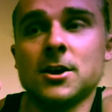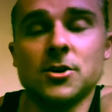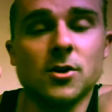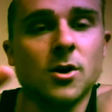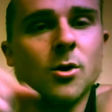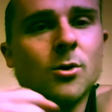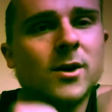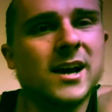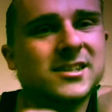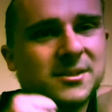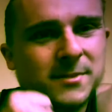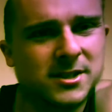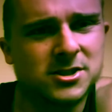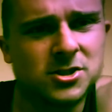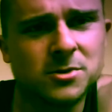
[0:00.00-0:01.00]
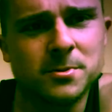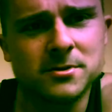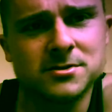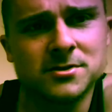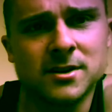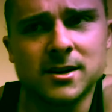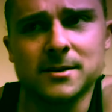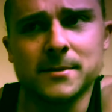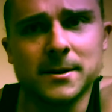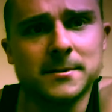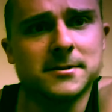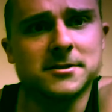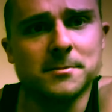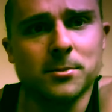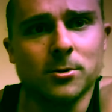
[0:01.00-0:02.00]
your core has to be super strong to be able
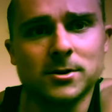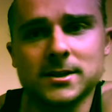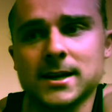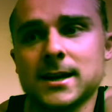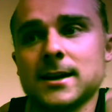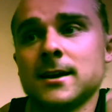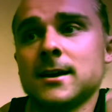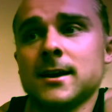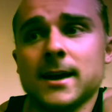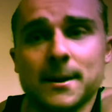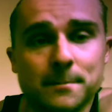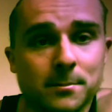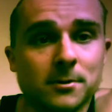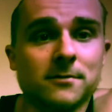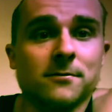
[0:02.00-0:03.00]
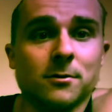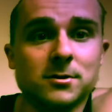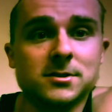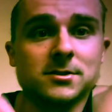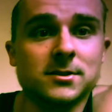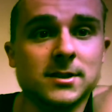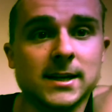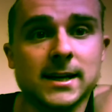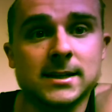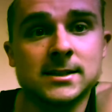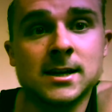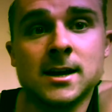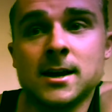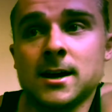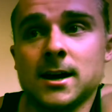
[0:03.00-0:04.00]
to support that and put force through your legs.